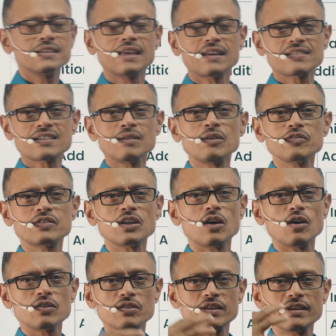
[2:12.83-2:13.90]
the sum of the
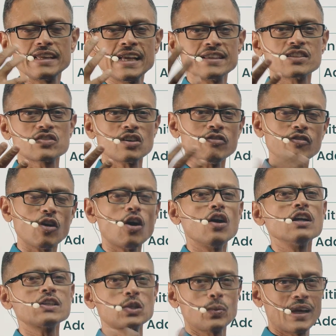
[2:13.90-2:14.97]
ages of
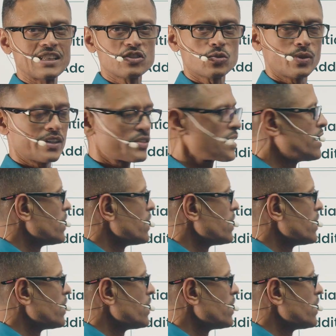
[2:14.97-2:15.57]
all 12 students.